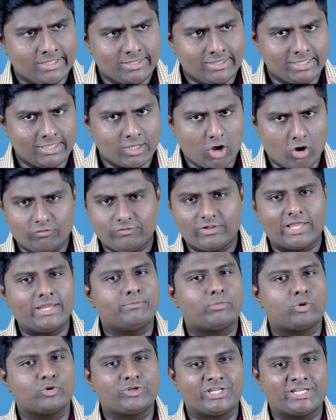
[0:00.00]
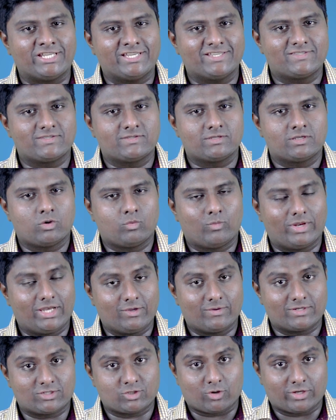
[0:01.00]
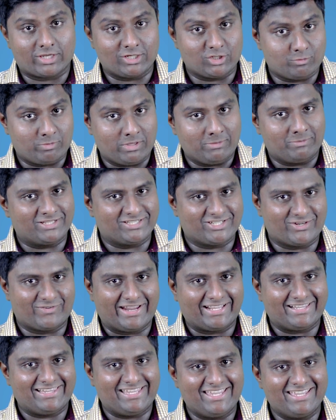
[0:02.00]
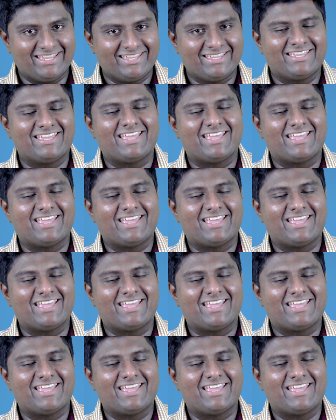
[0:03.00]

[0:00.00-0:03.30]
The offline portion is when you are talking to people directly,